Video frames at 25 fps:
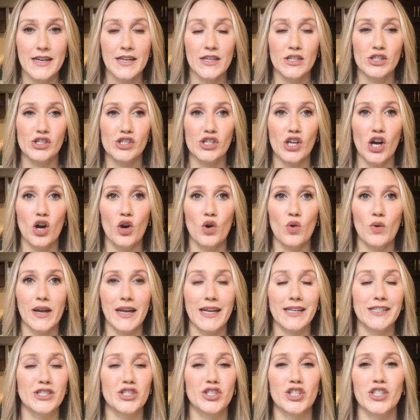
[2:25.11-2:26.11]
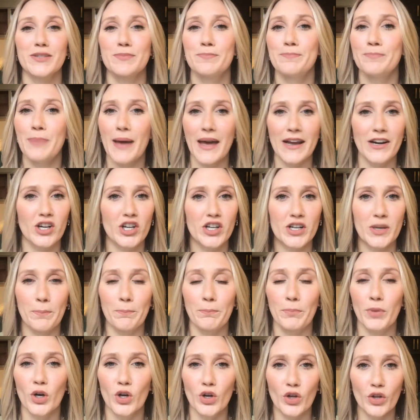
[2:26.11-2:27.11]
So it's just better to
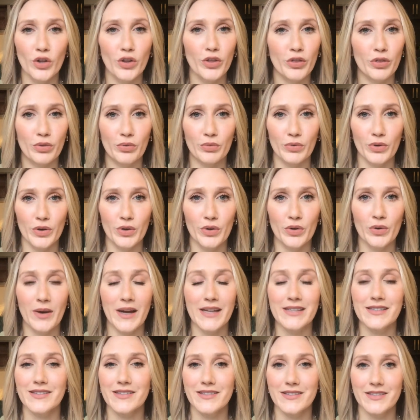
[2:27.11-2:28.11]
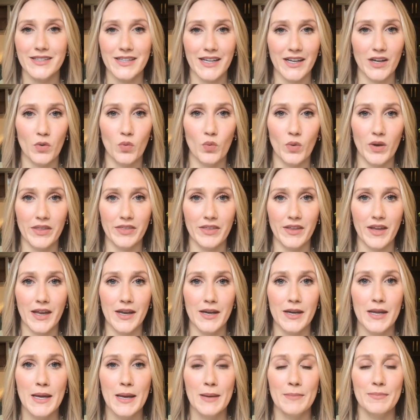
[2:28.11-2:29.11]
pull through and stick with it,